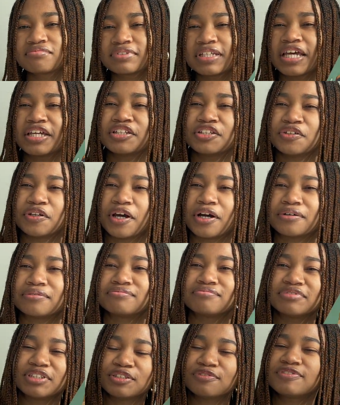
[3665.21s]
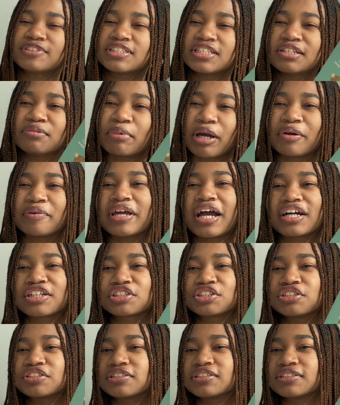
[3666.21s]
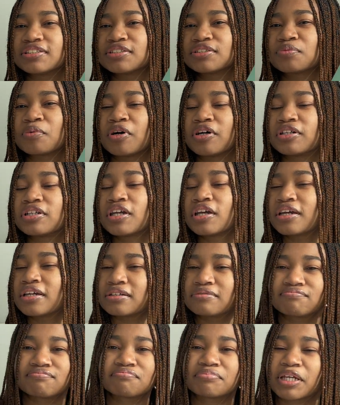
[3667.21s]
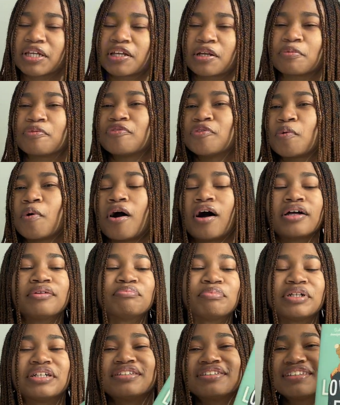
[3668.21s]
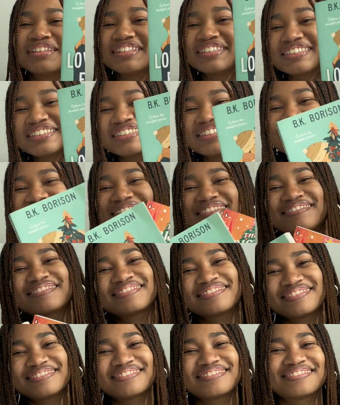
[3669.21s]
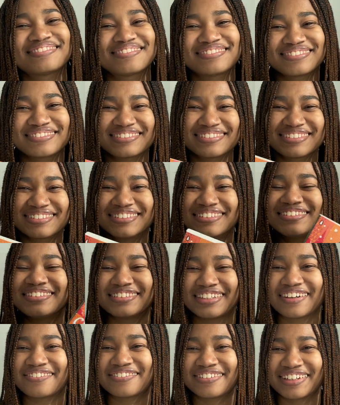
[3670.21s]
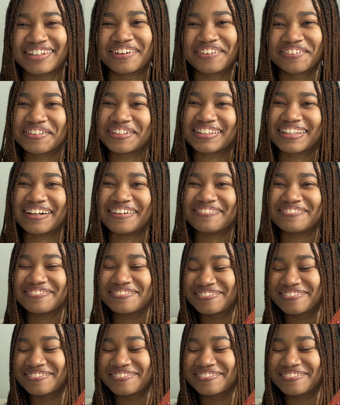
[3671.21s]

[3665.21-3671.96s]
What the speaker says: And you know, you've seen my reaction to this one. Pick it up if you want, but these two, definitely go read them.